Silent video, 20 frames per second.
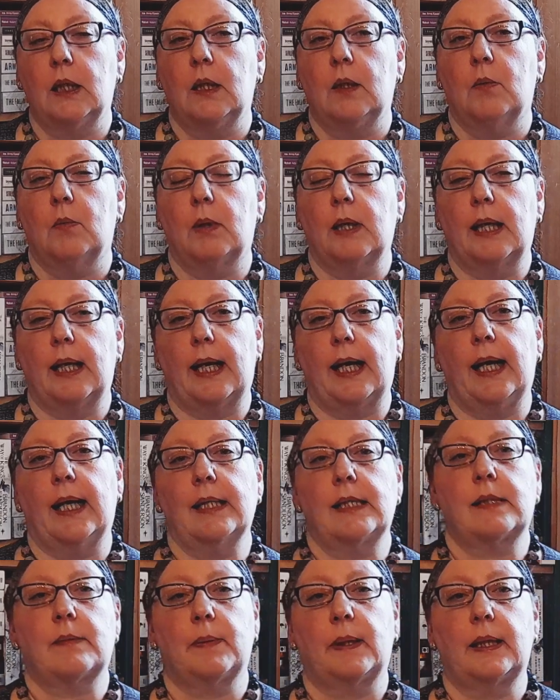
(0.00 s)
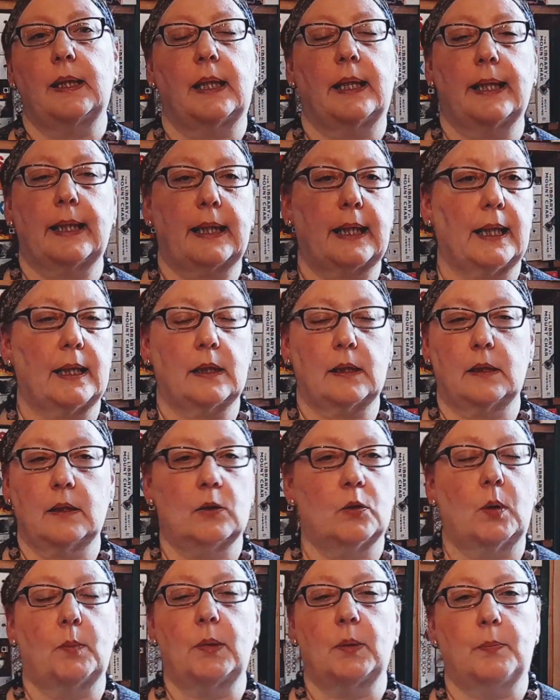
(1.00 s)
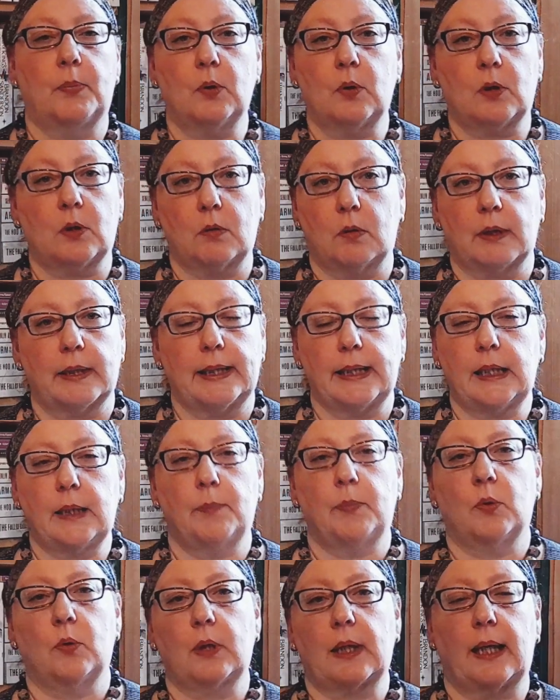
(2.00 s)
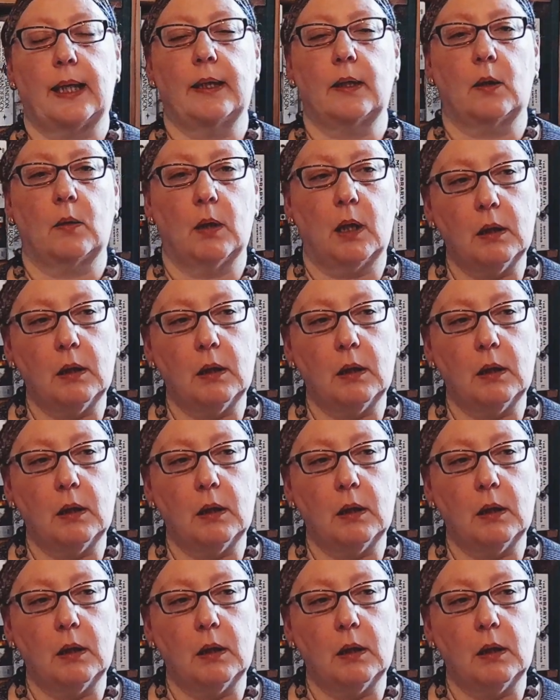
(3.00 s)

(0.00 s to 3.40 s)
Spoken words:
Whereas when I get a normal book or an ebook, I know,